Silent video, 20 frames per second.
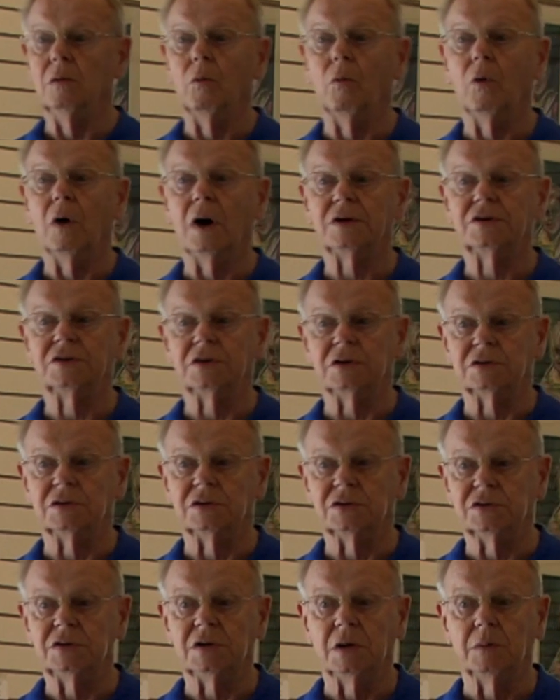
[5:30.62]
and watch us
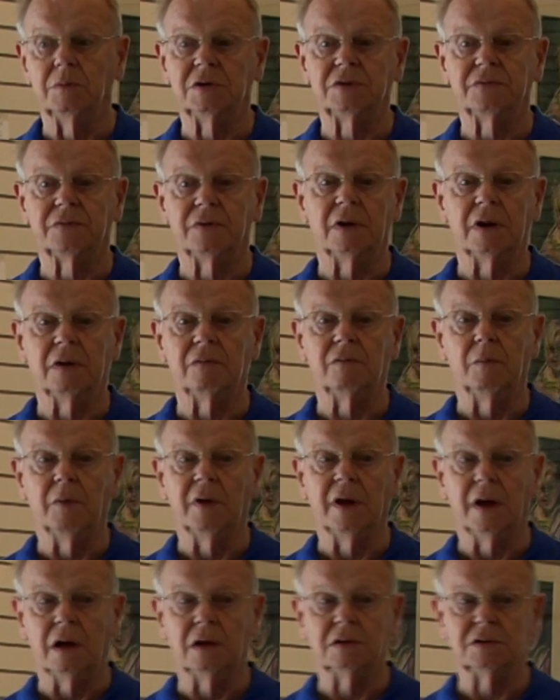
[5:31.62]
and see how much fun
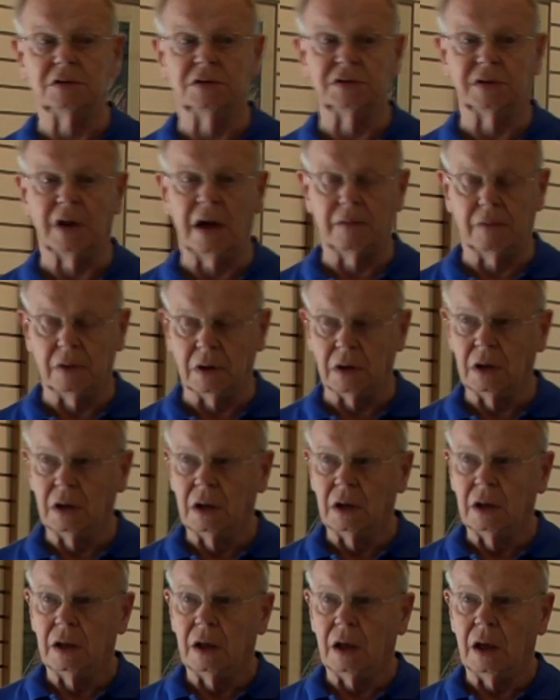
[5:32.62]
everybody else is having,
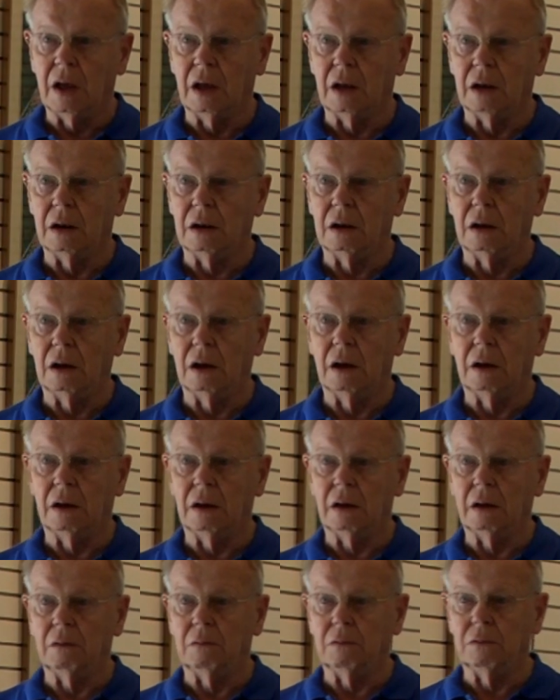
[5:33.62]
and
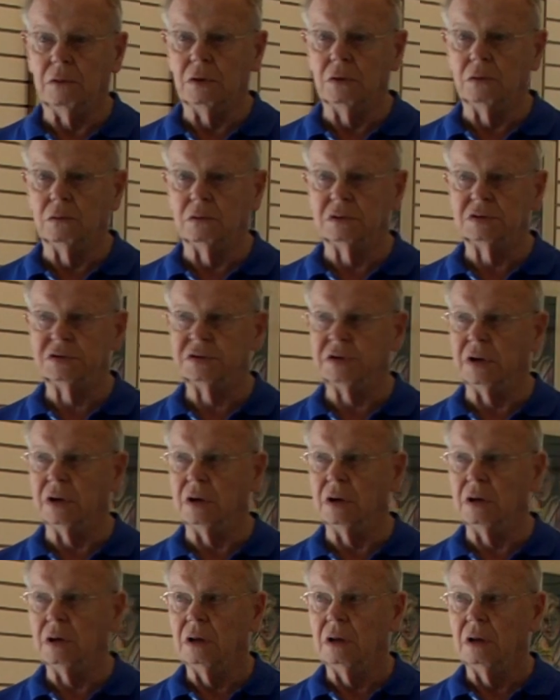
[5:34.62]
you will
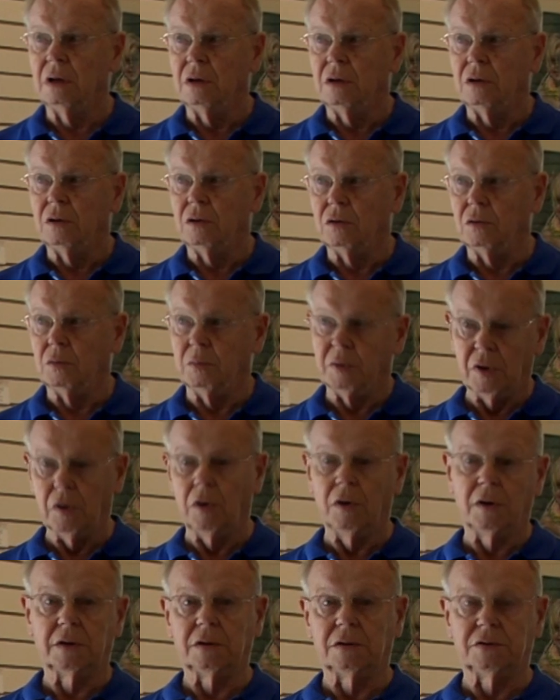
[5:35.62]
see, you'll be
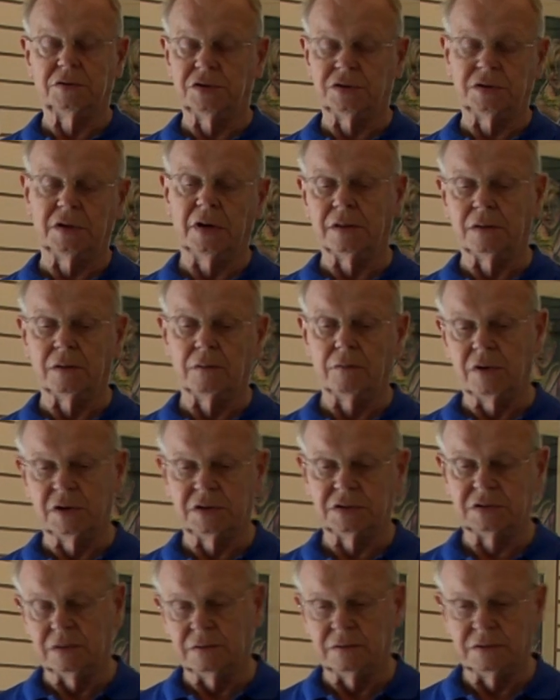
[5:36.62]
hooked just like the
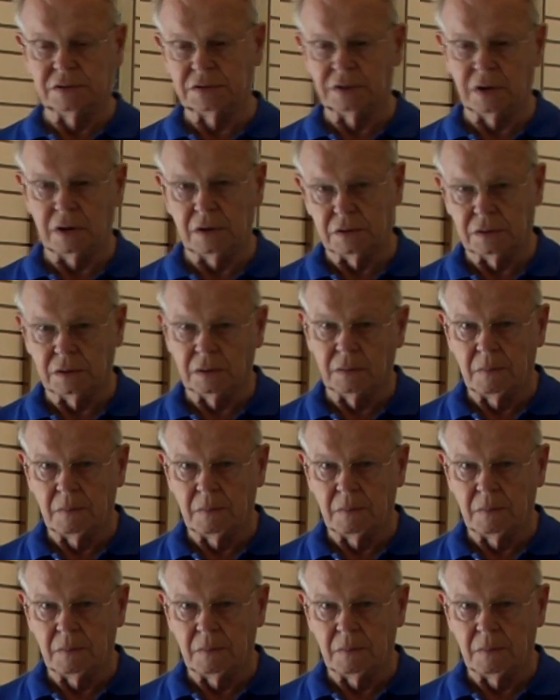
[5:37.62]
rest of us are.